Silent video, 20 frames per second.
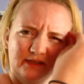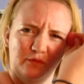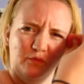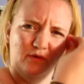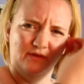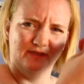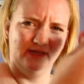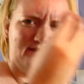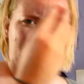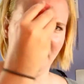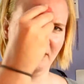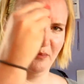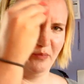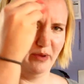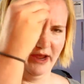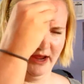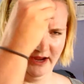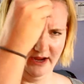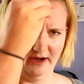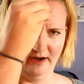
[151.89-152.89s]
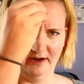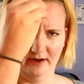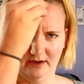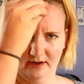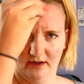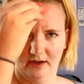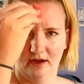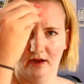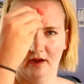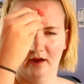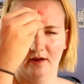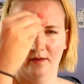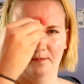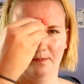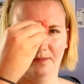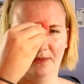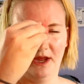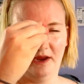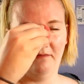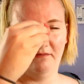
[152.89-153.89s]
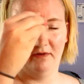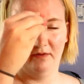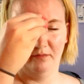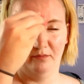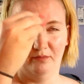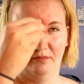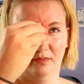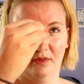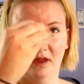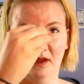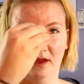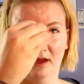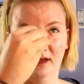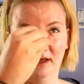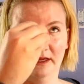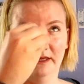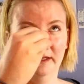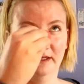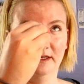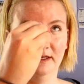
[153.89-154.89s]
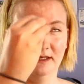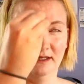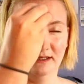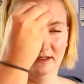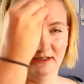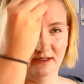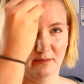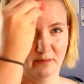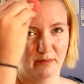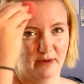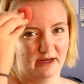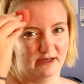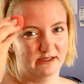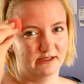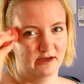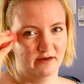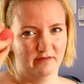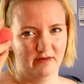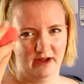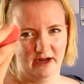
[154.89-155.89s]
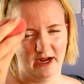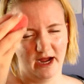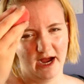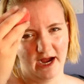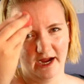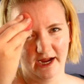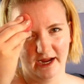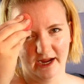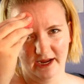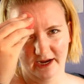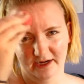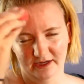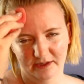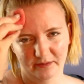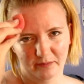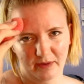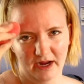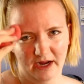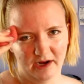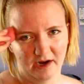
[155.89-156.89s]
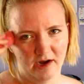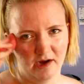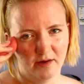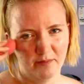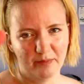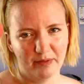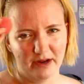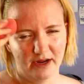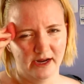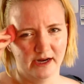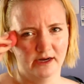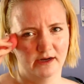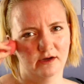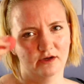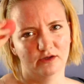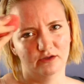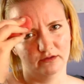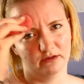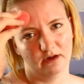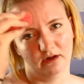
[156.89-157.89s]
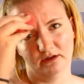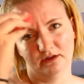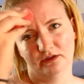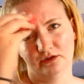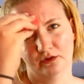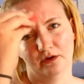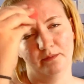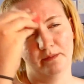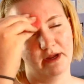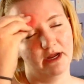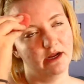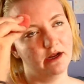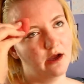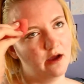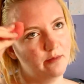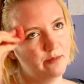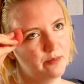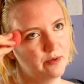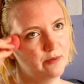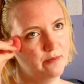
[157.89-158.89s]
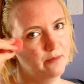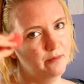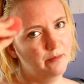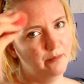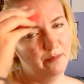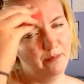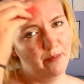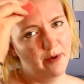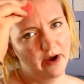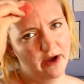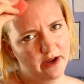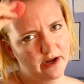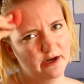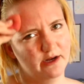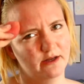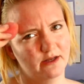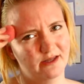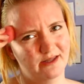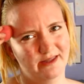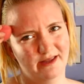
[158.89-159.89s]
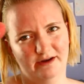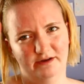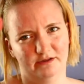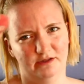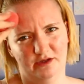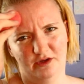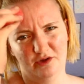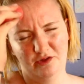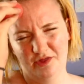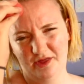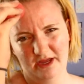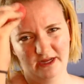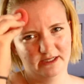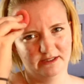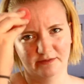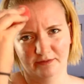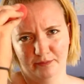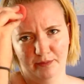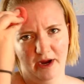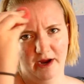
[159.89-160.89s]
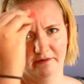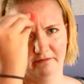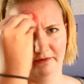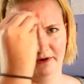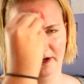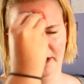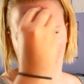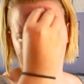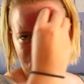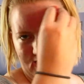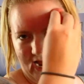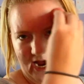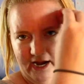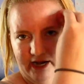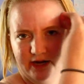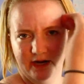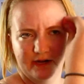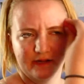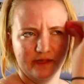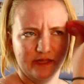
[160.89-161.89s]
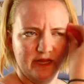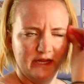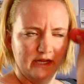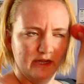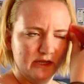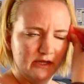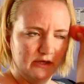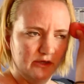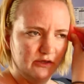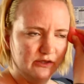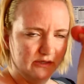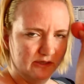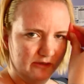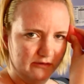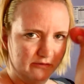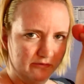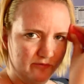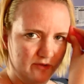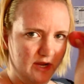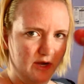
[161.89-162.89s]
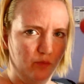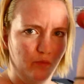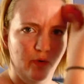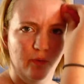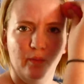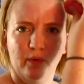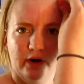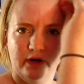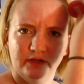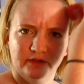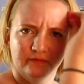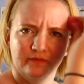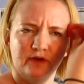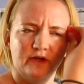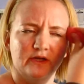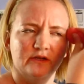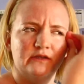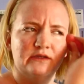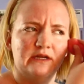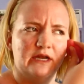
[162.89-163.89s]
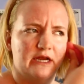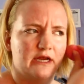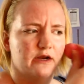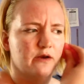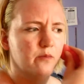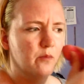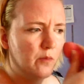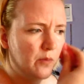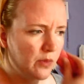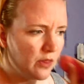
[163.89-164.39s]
It wasn't that bad. I have a decent mix of like high-end makeup and drugstore makeup, but there's good things from every line, I think. You just have to find what works for your skin.